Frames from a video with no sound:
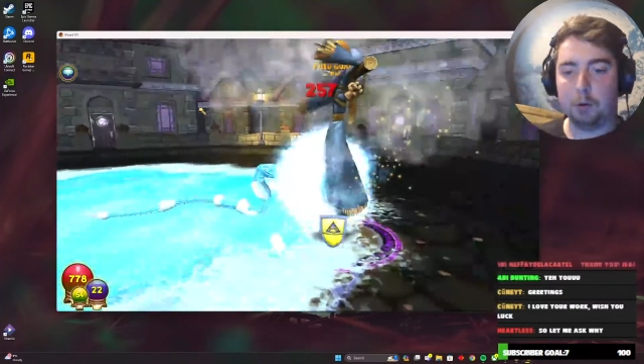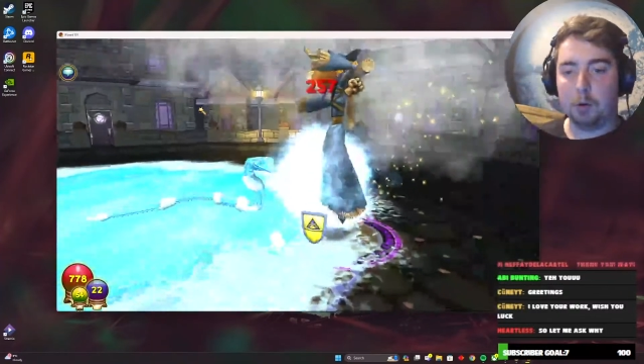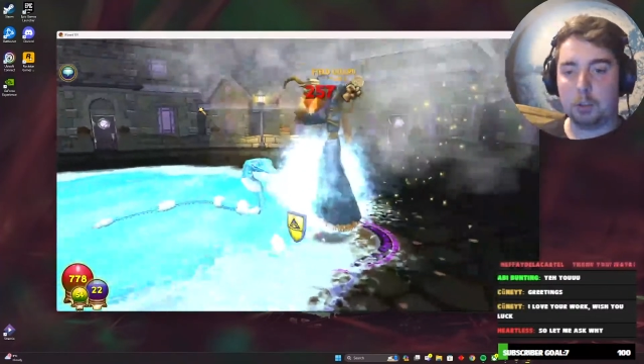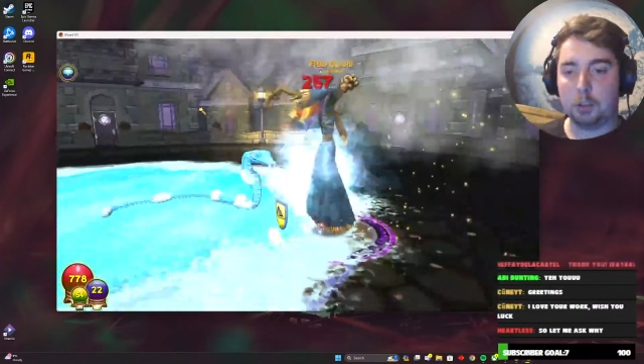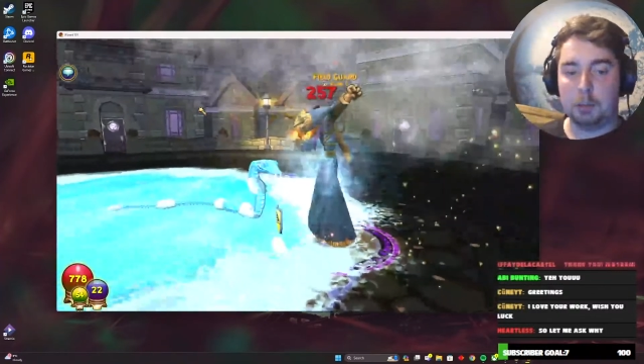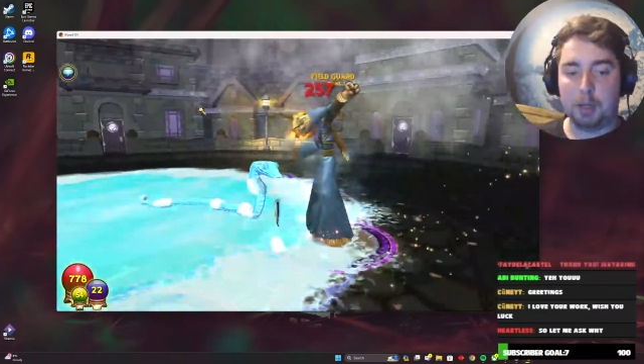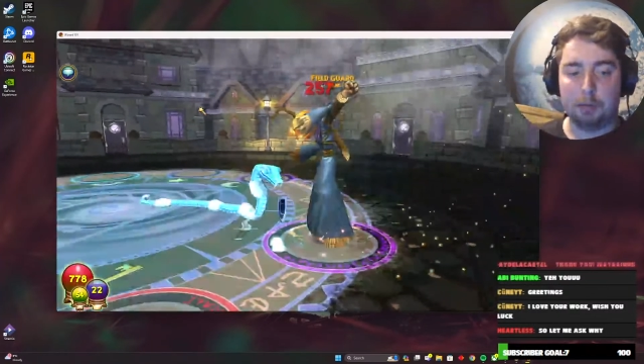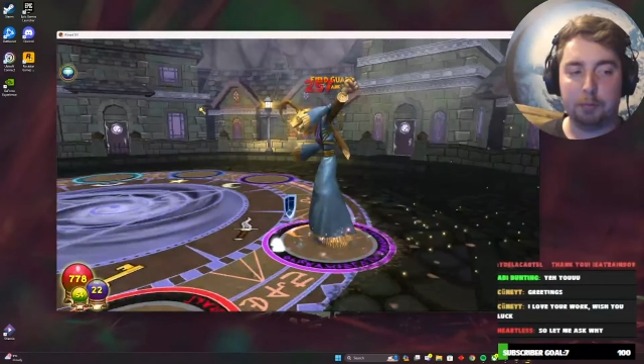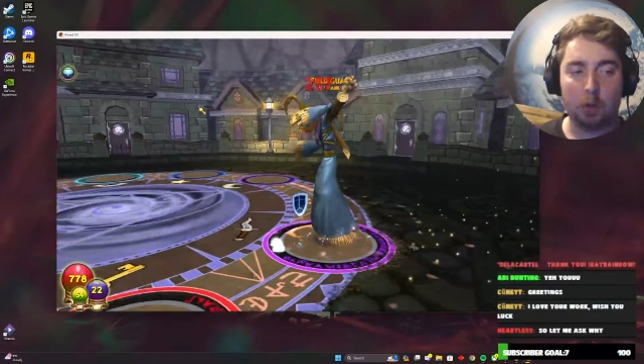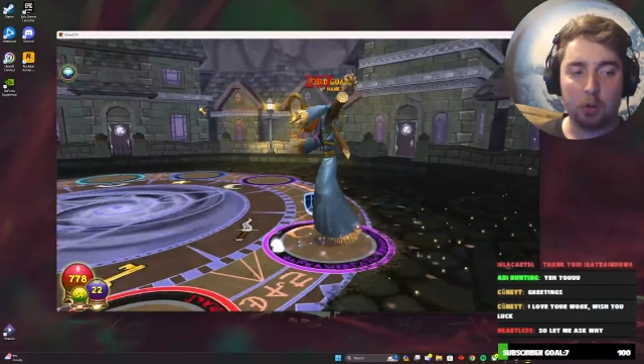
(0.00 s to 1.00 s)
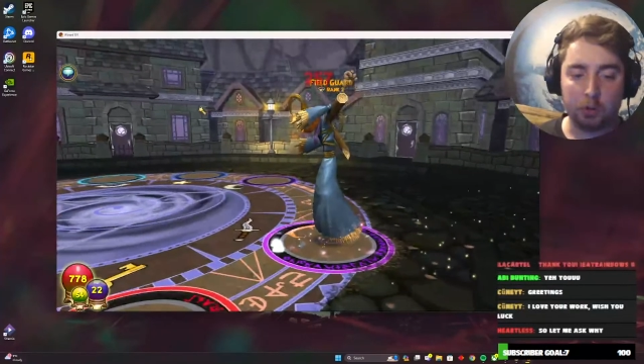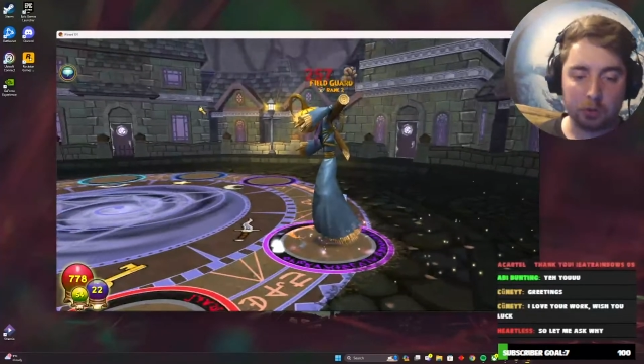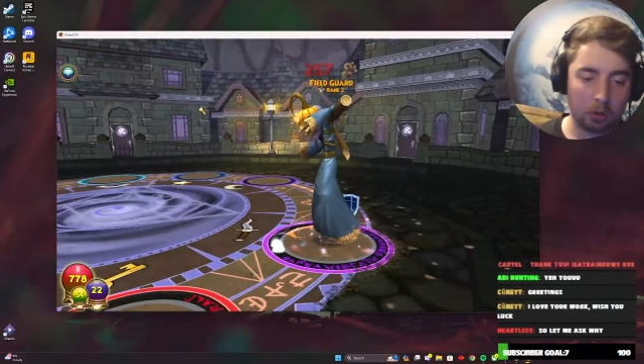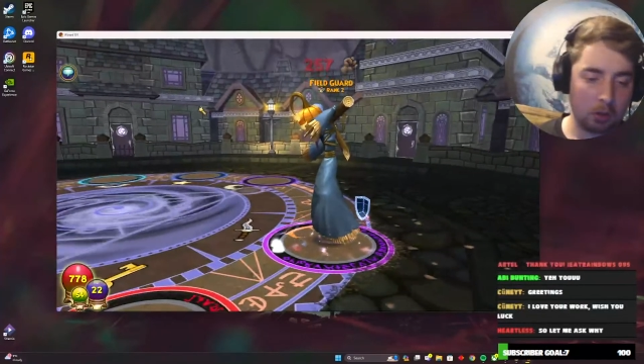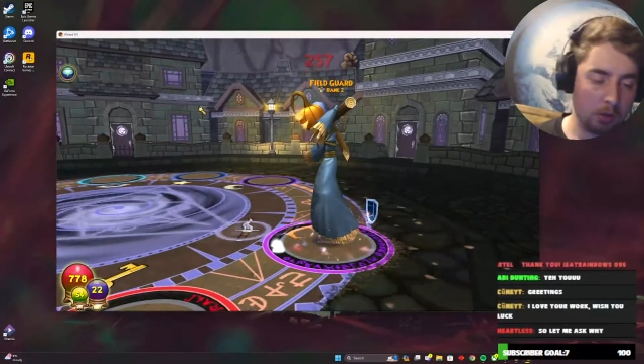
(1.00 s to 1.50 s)
watching the big
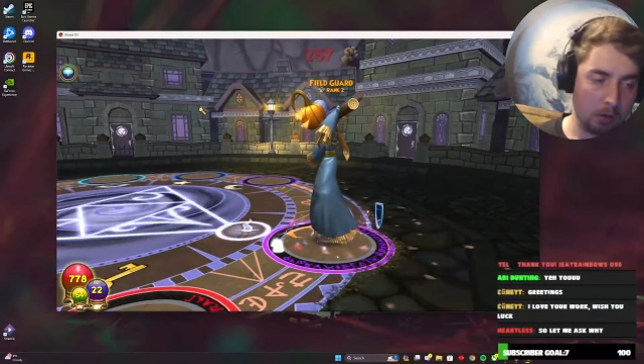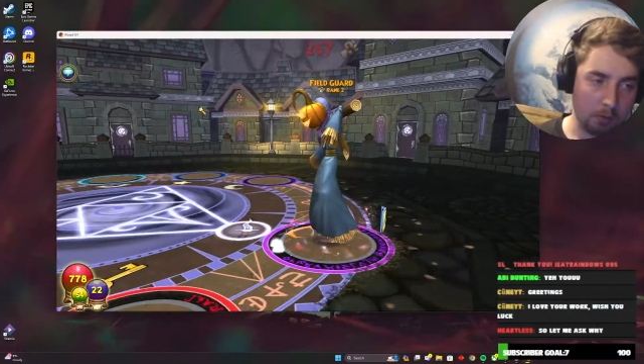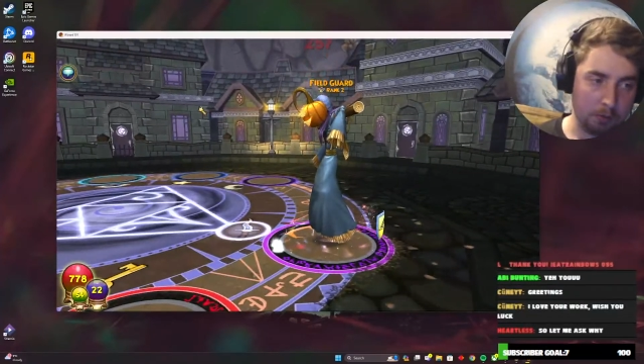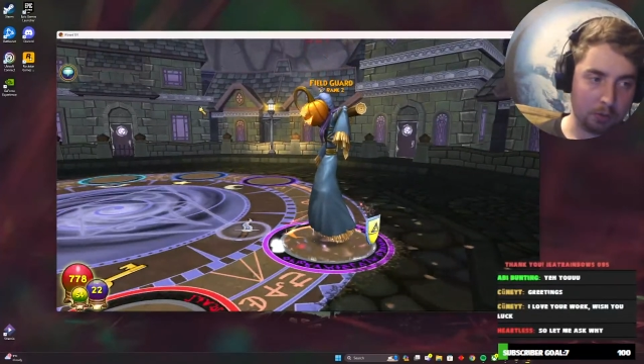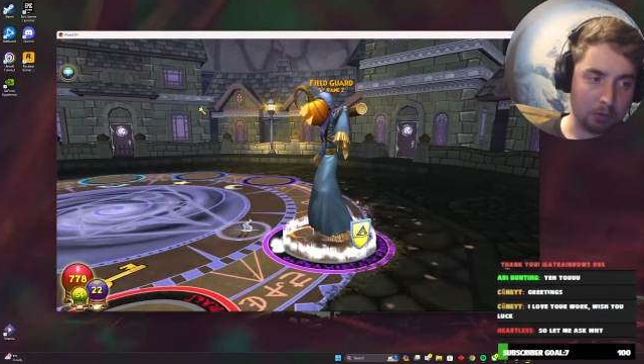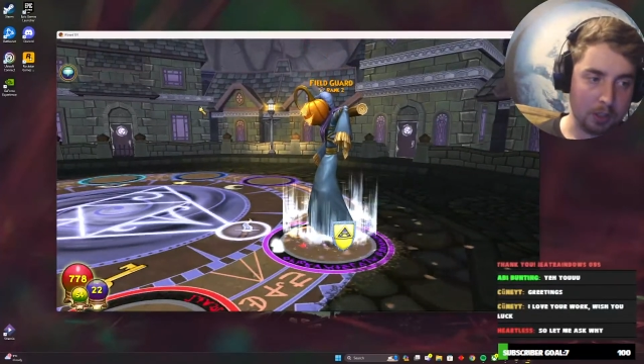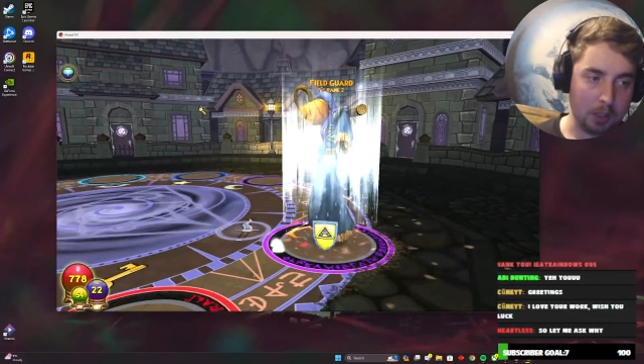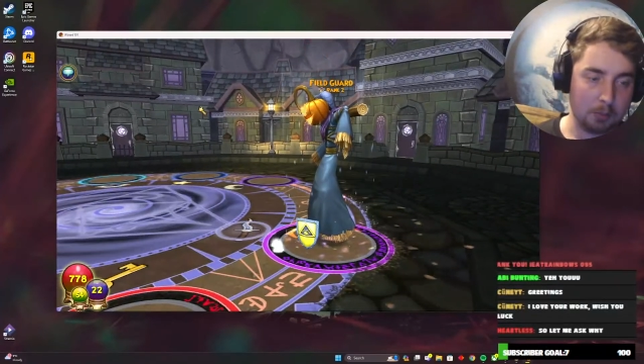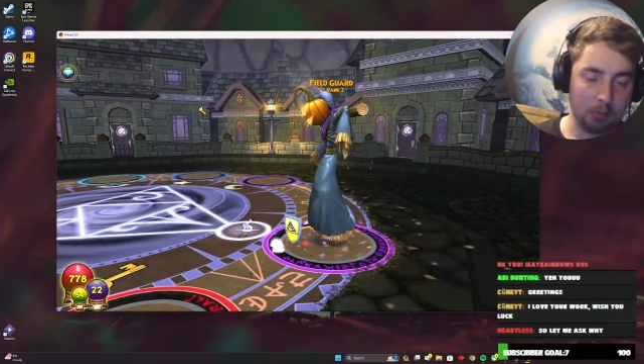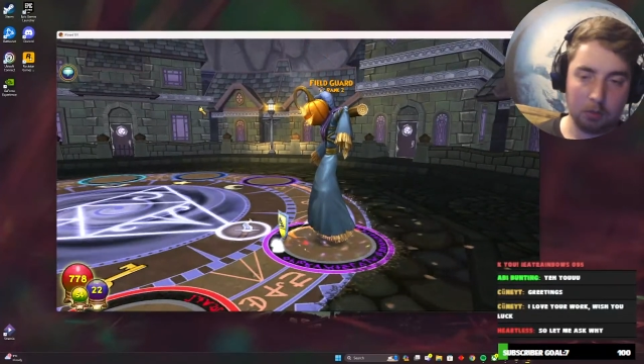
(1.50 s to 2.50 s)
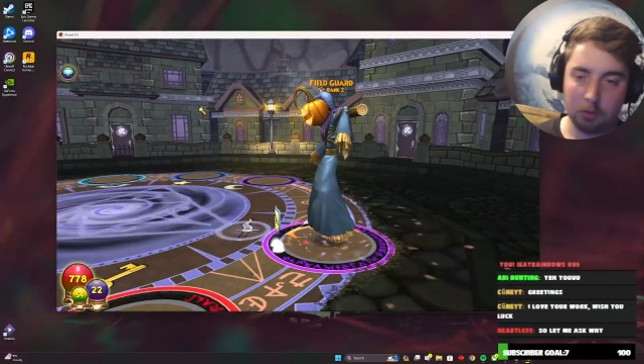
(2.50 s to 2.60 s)
VODs of the stream,